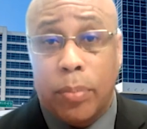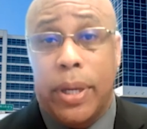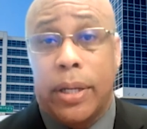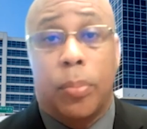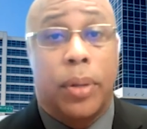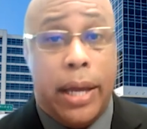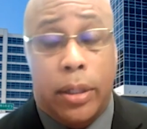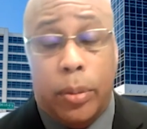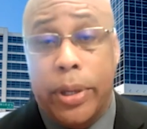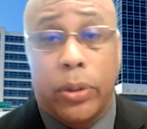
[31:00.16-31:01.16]
men
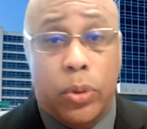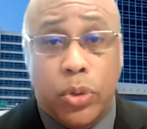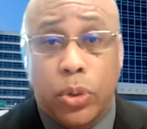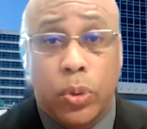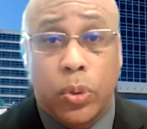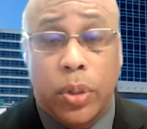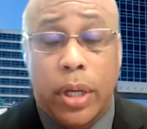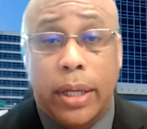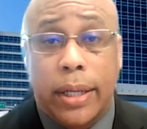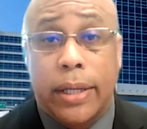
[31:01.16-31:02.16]
applying to medical school
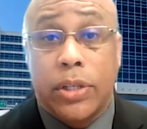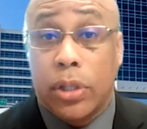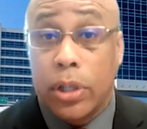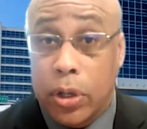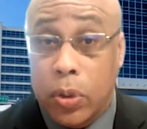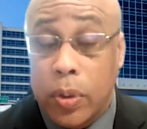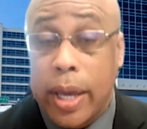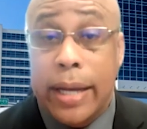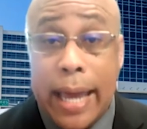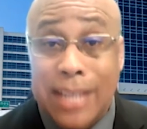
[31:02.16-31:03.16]
is low
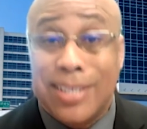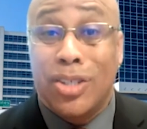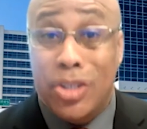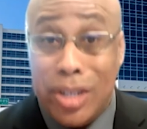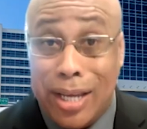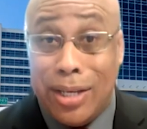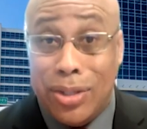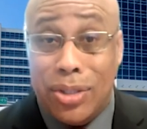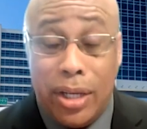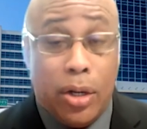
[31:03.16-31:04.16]
and hasn't
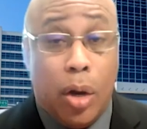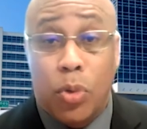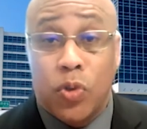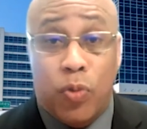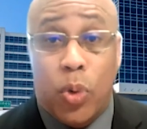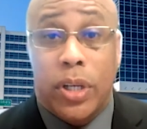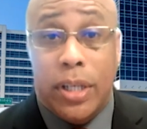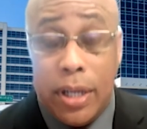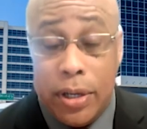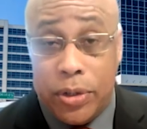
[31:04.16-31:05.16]
changed in almost 40
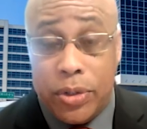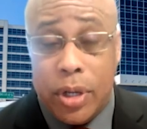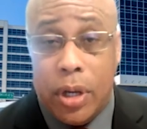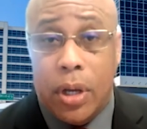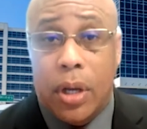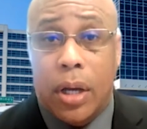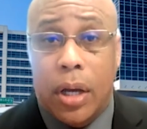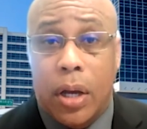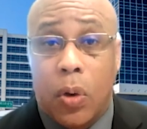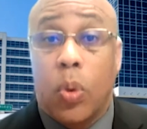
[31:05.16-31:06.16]
years,
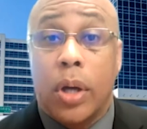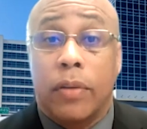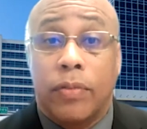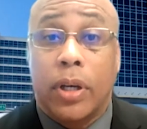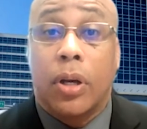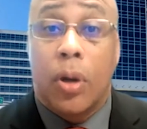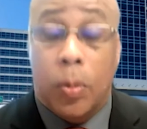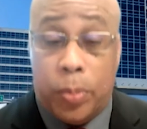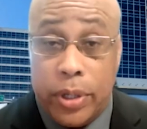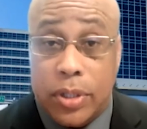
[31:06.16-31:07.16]
one of the
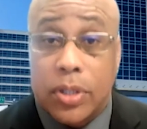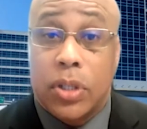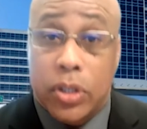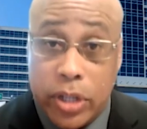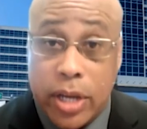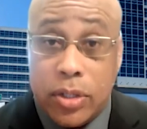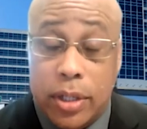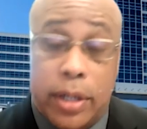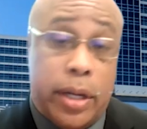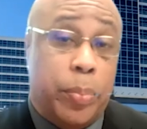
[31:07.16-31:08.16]
culprits
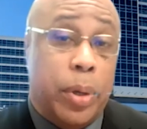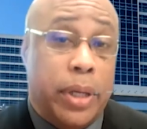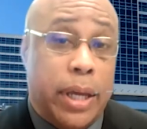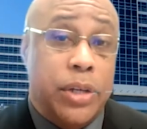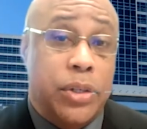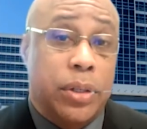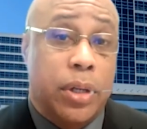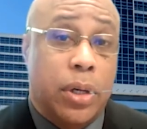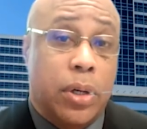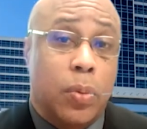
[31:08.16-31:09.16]
suggested in that publication
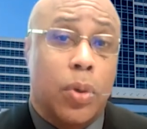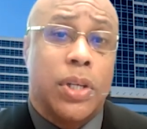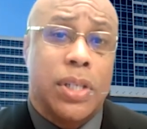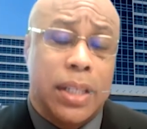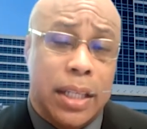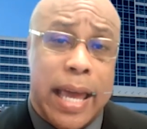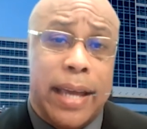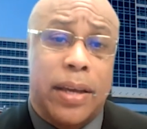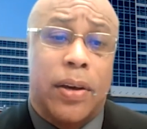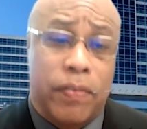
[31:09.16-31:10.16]
was the
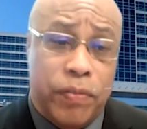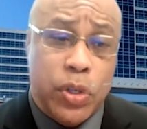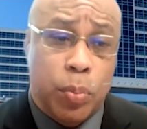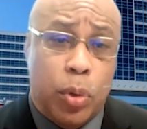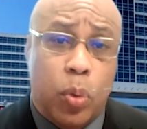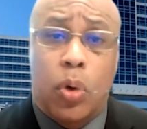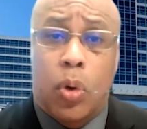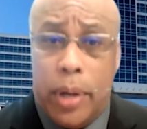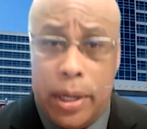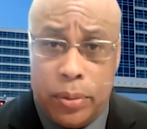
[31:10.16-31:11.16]
lack of visible
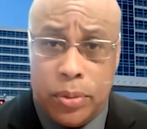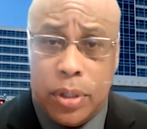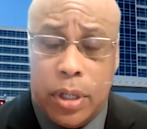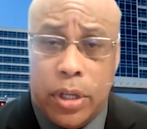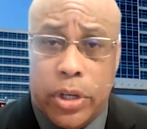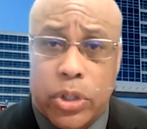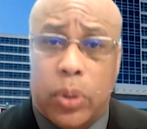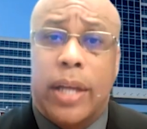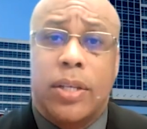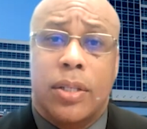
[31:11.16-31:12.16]
role models. So
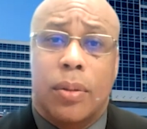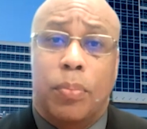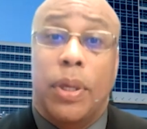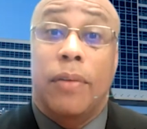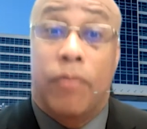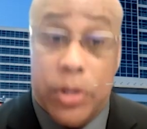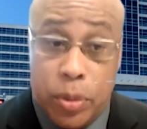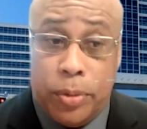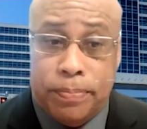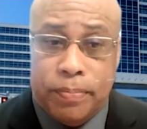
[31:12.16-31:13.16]
let's be visible.